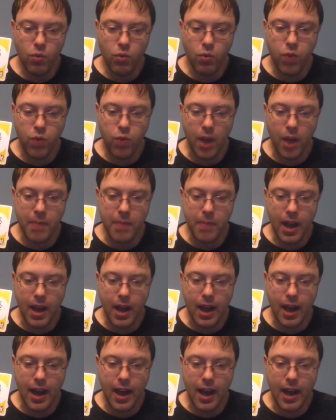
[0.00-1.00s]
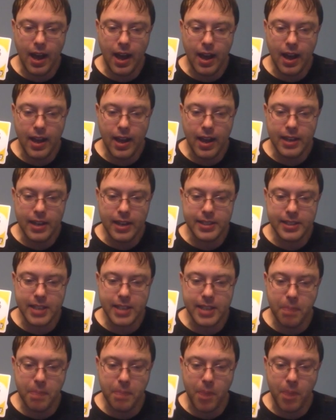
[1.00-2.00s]
from a
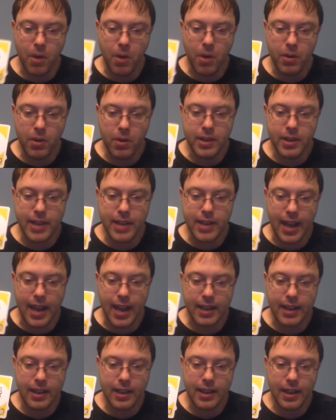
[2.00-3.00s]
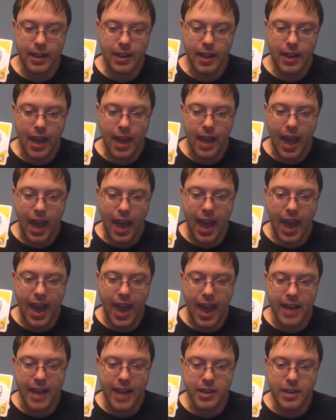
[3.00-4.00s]
Skip-Bo deck.
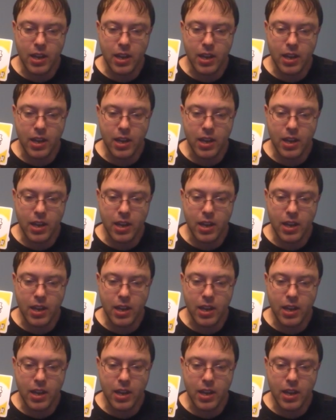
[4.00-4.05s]
And